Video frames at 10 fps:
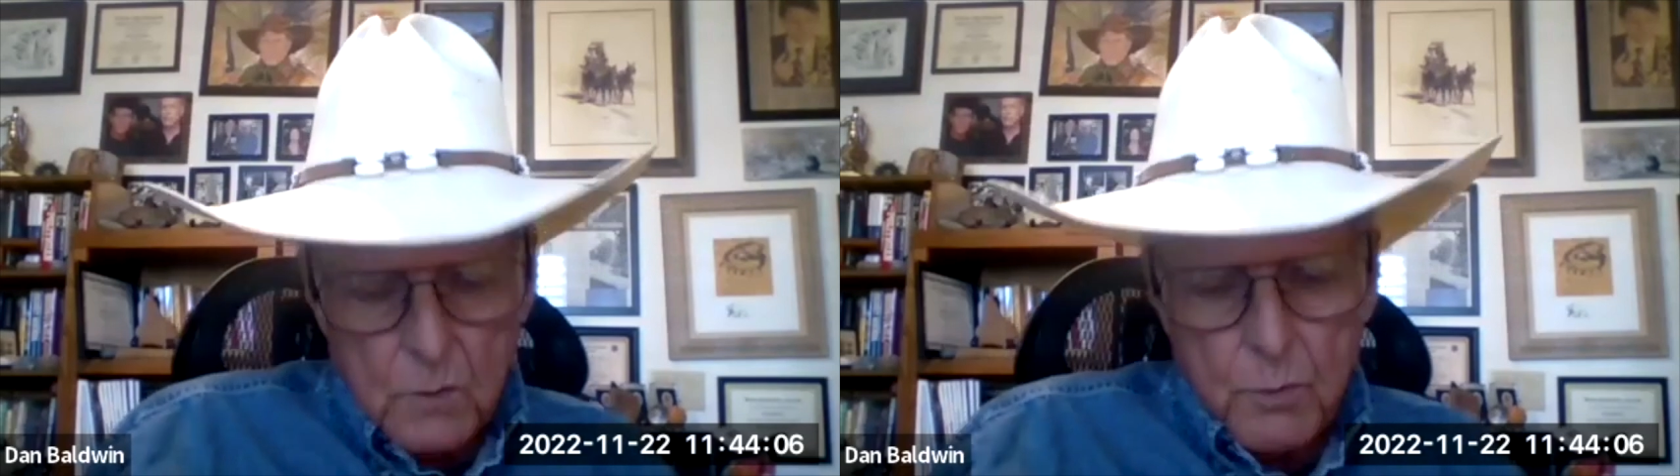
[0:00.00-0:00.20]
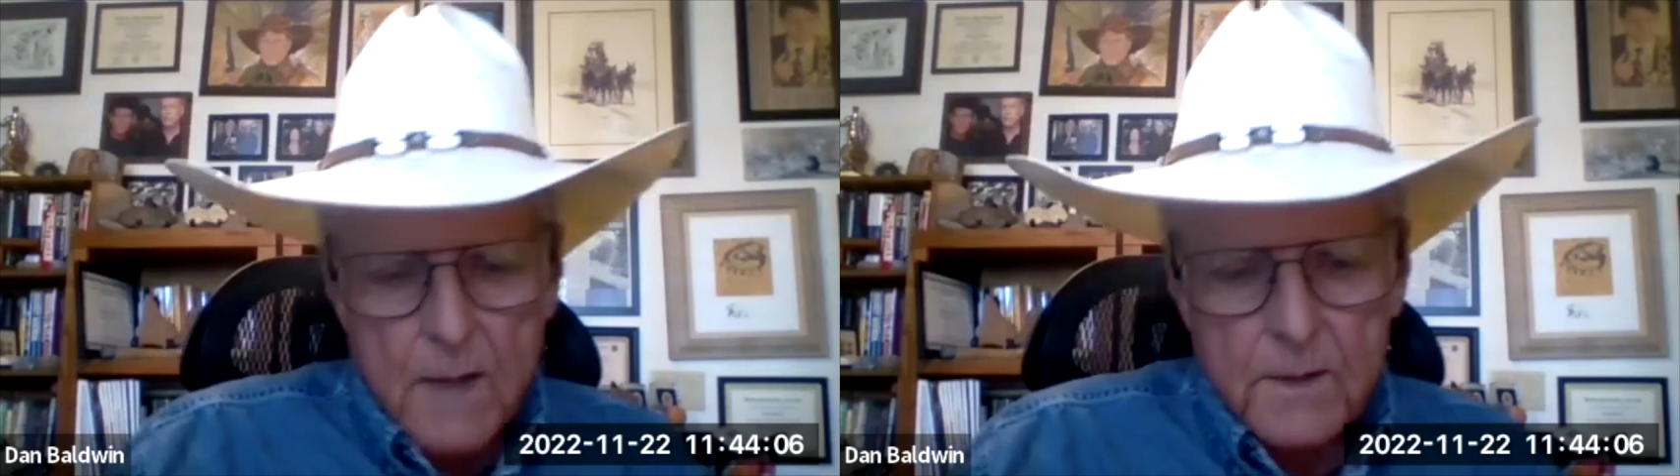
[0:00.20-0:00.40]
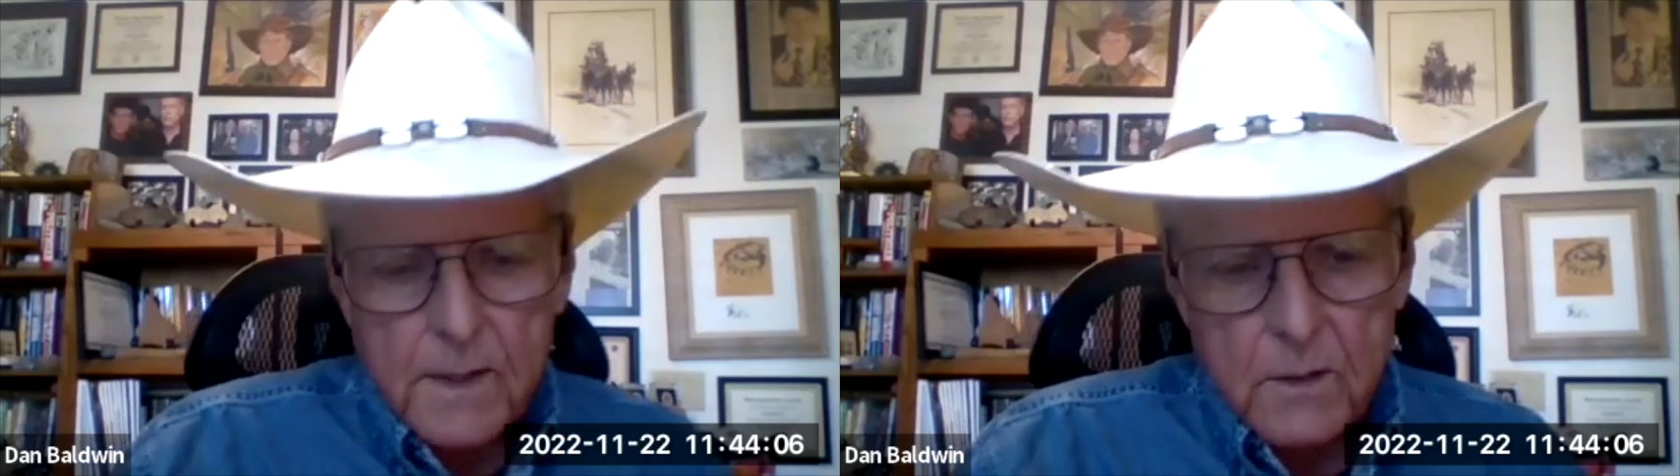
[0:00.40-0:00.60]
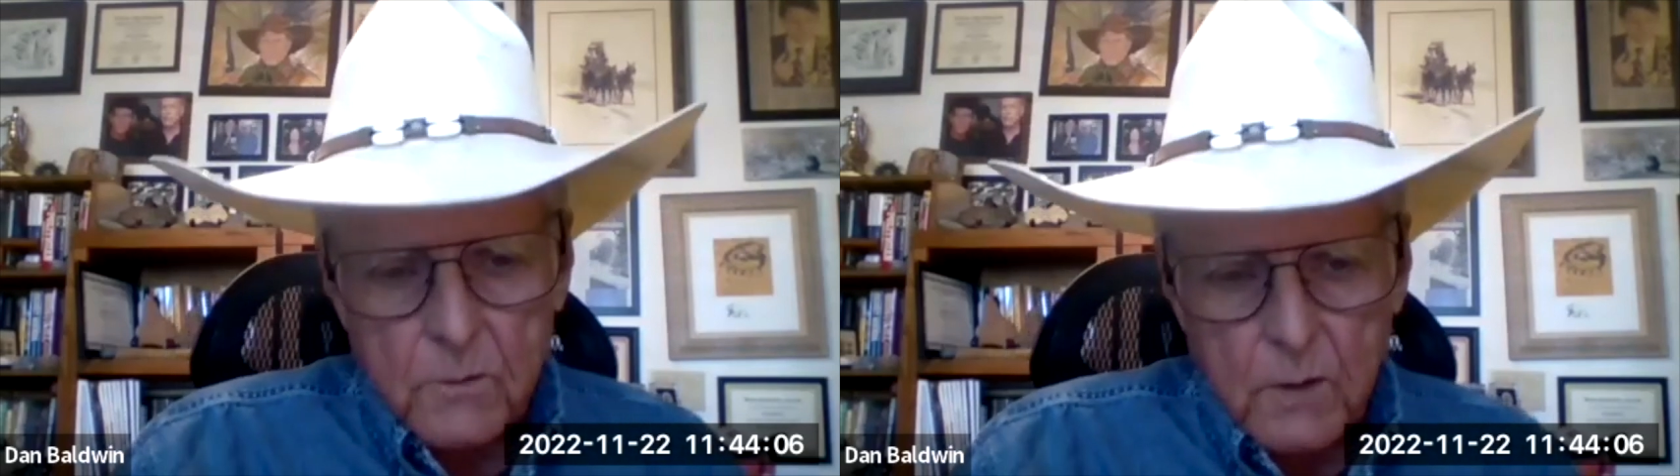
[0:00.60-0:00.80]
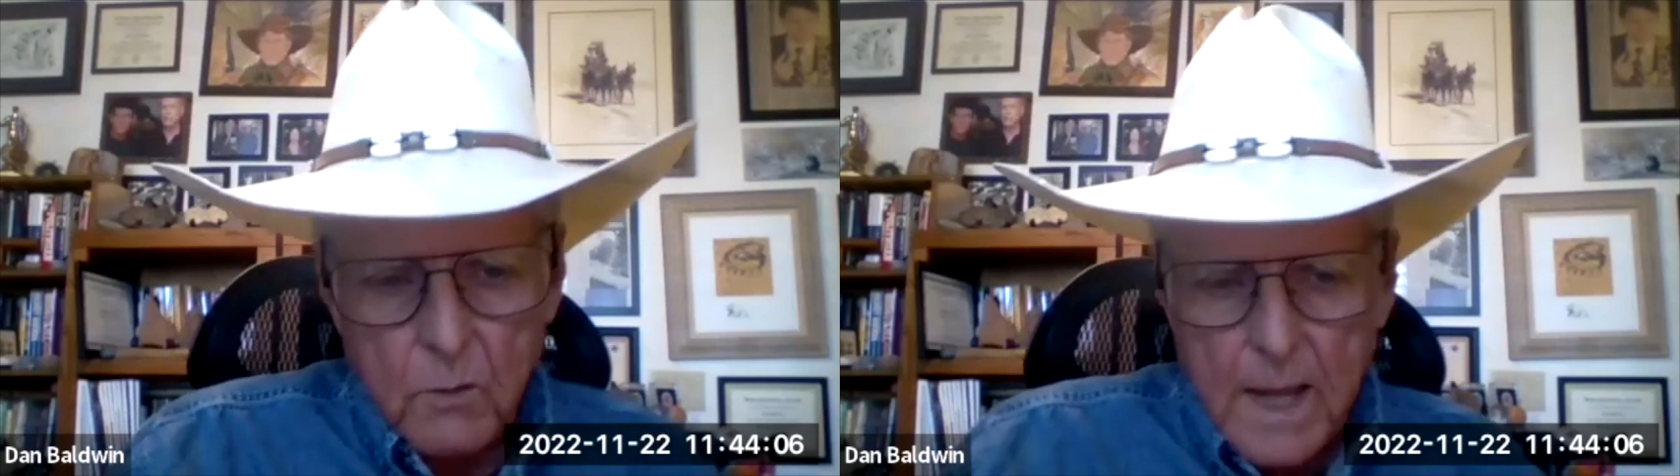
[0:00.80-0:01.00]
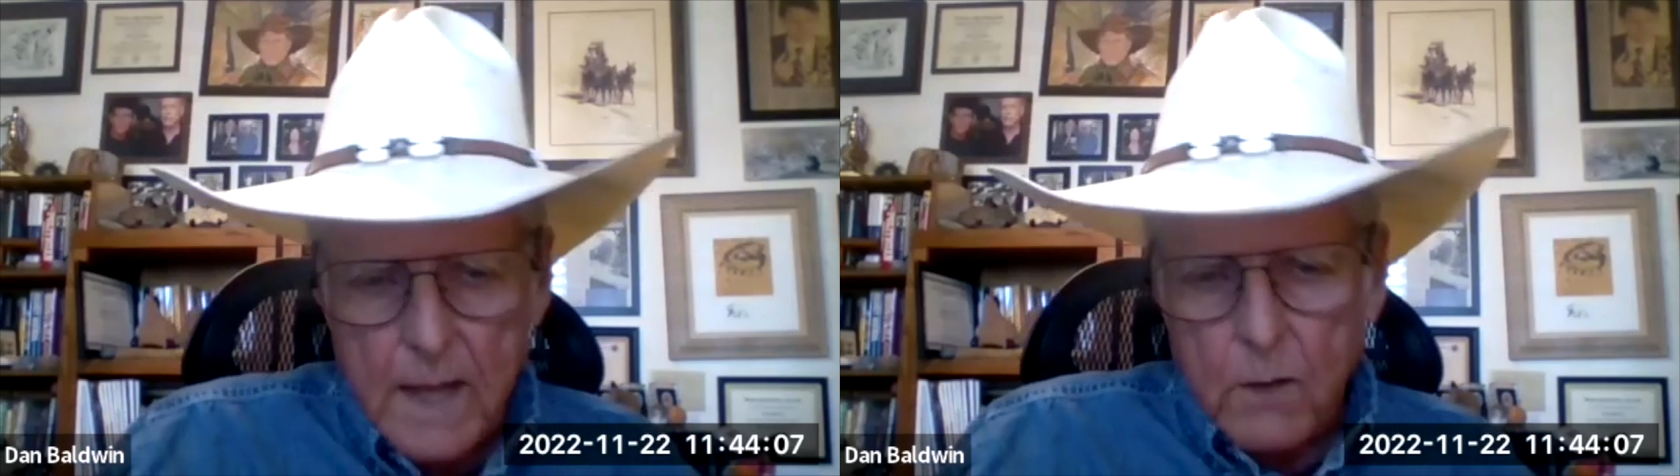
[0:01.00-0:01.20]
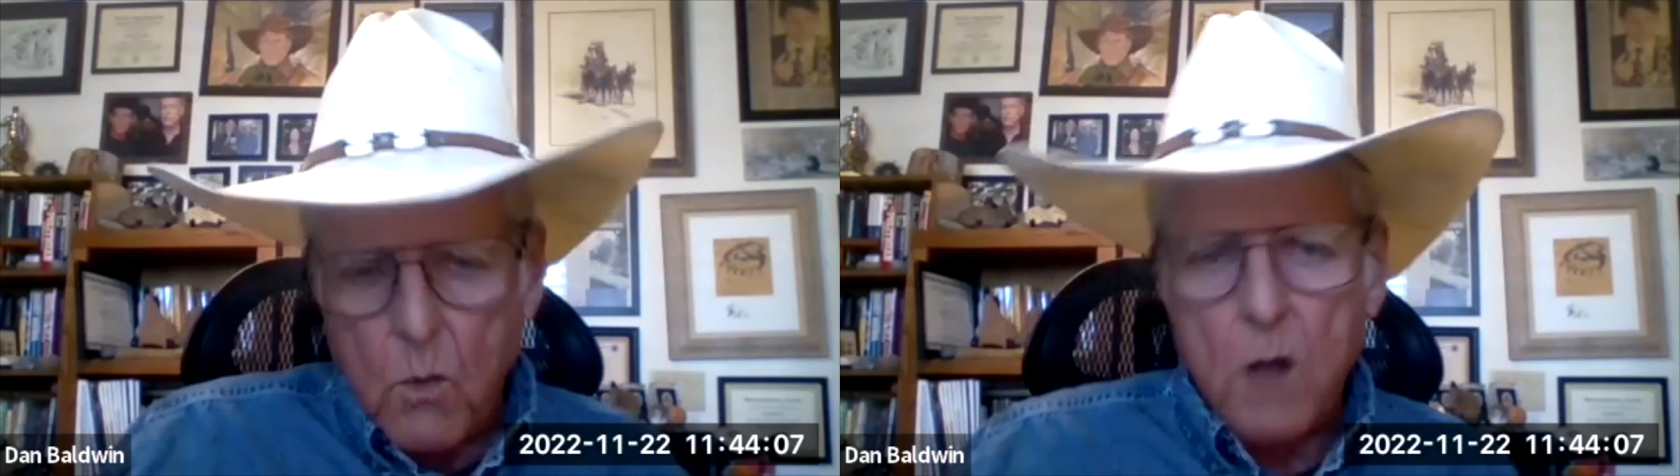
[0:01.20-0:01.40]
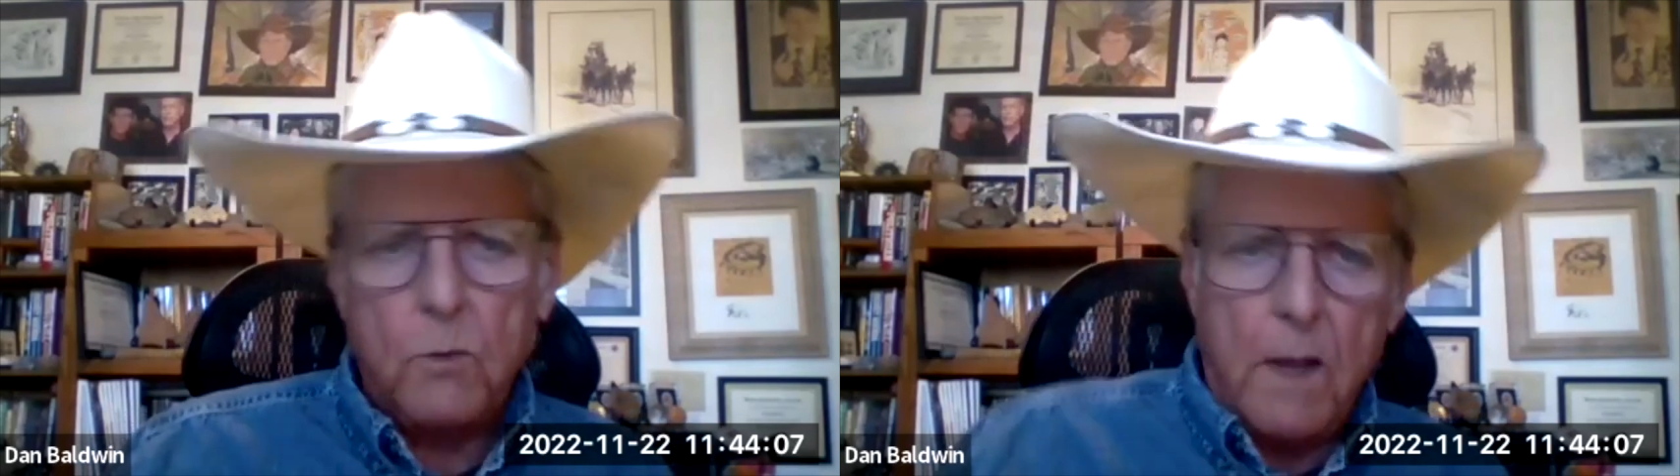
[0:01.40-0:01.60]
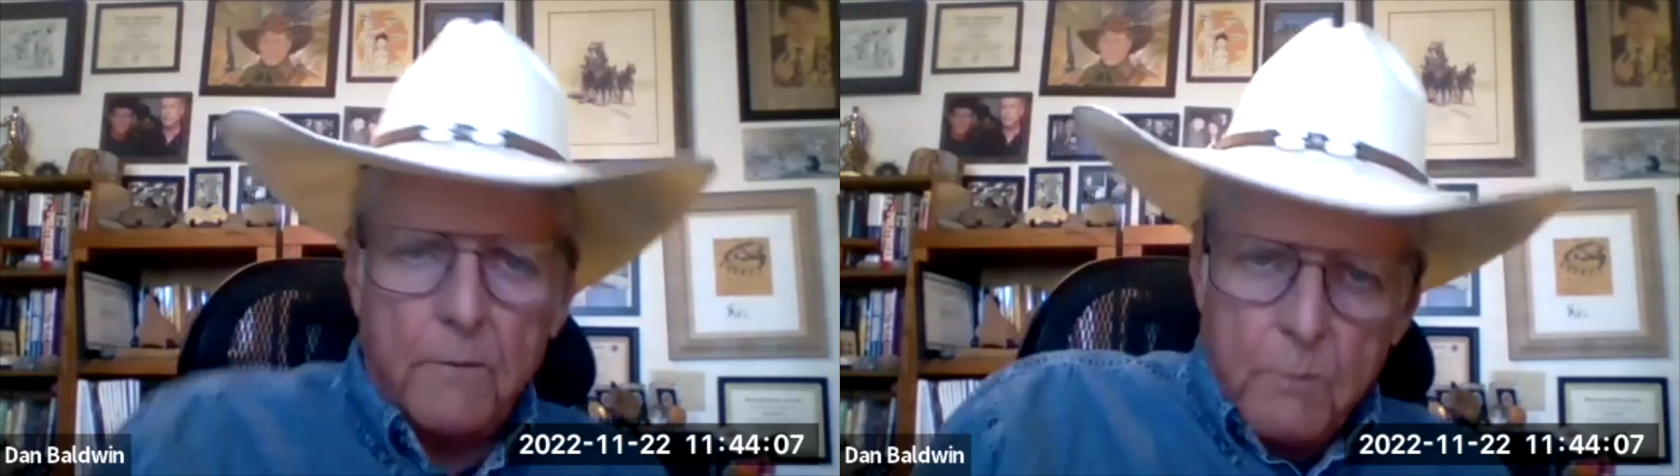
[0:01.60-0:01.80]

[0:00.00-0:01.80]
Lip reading: process, kind of walked around,